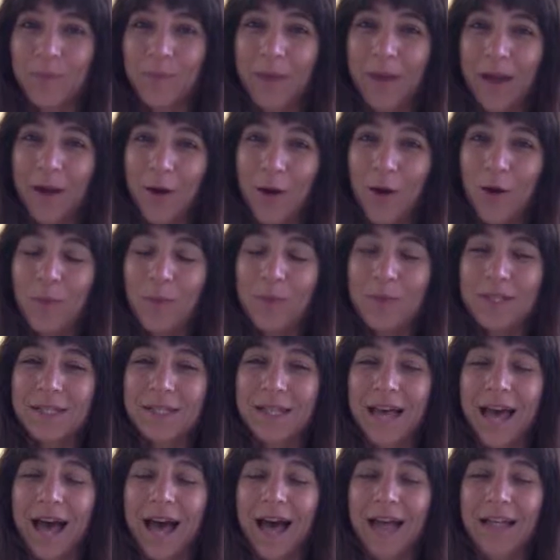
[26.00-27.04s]
my hope is
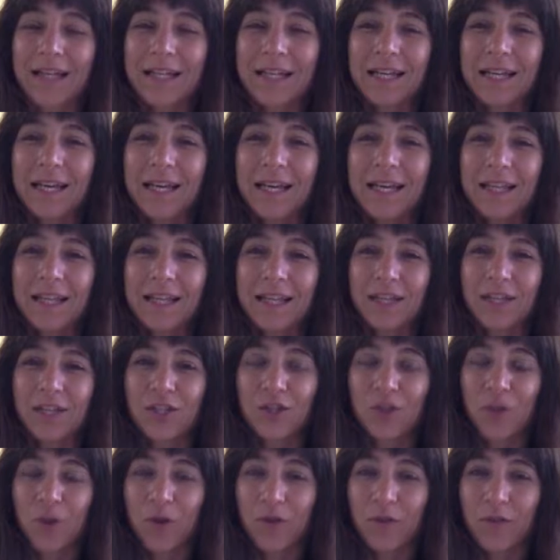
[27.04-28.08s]
that this
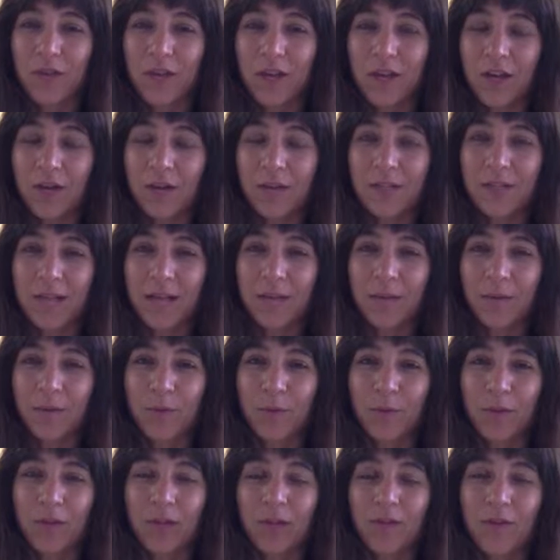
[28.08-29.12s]
short video segment
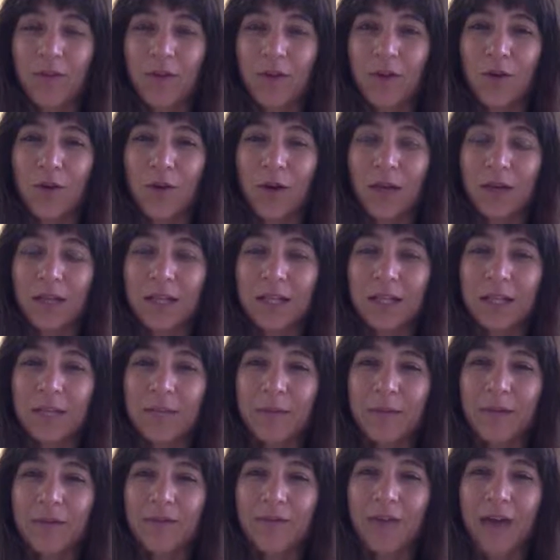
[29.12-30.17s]
will give you a little
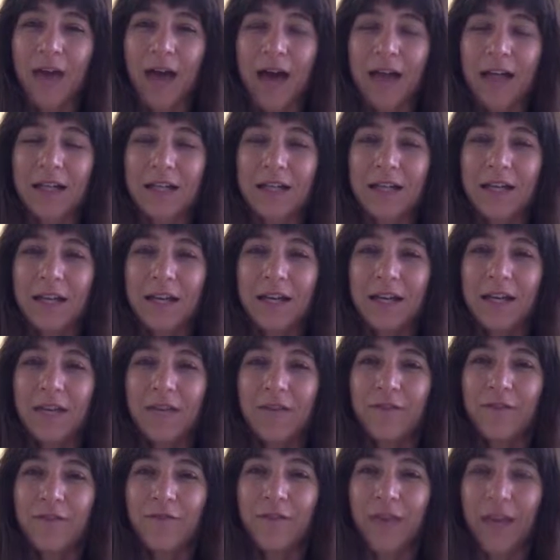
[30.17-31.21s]
bit of that
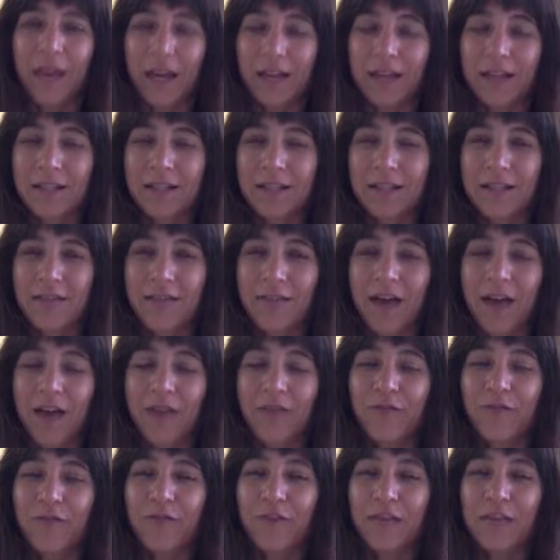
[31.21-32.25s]
fix, of that
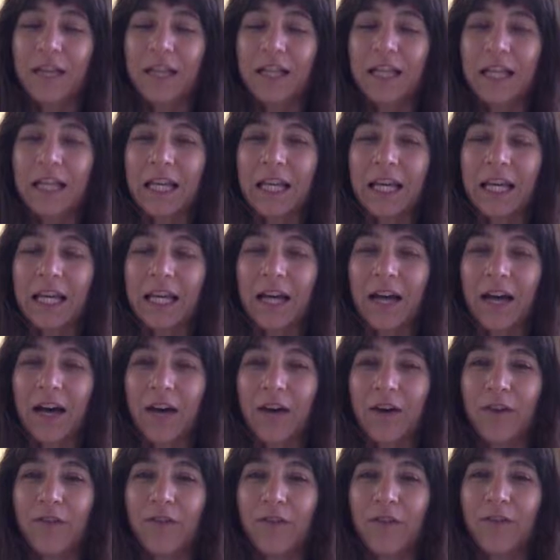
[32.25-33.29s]
feeling
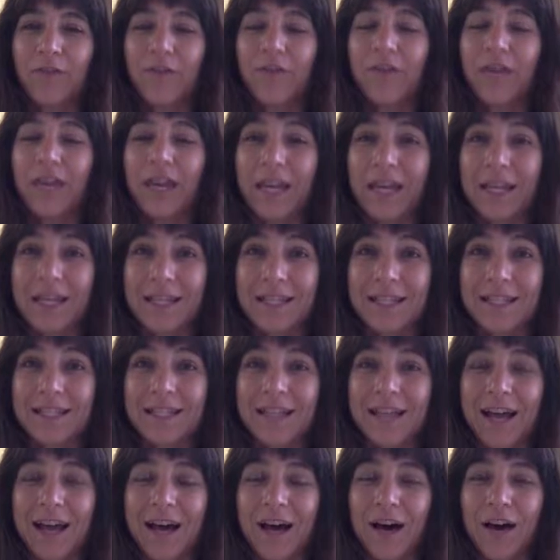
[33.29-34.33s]
of
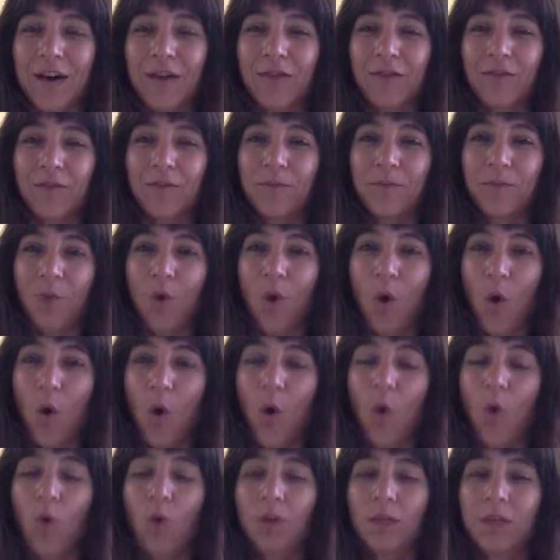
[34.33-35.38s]
fitness, of
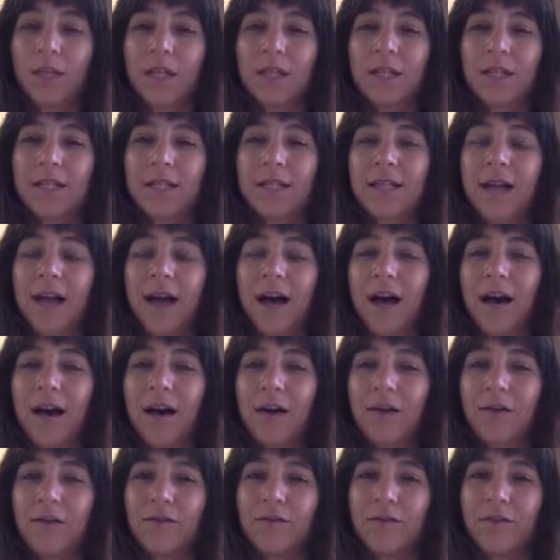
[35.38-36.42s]
wholeness,
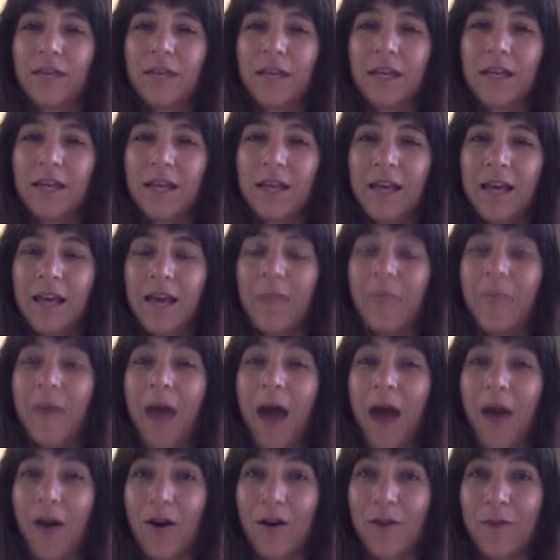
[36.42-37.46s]
of
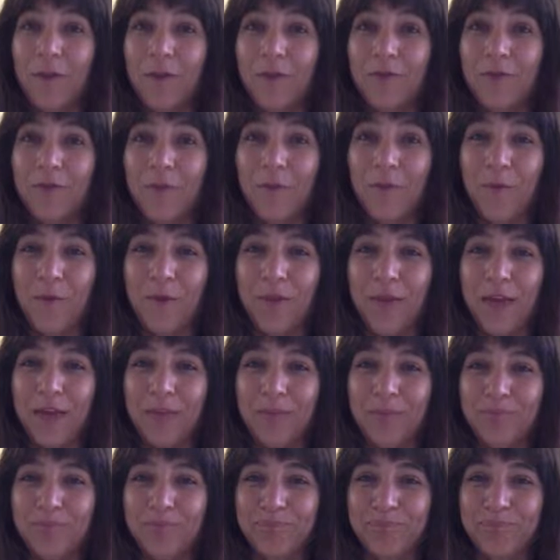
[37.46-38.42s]
empowerment from within.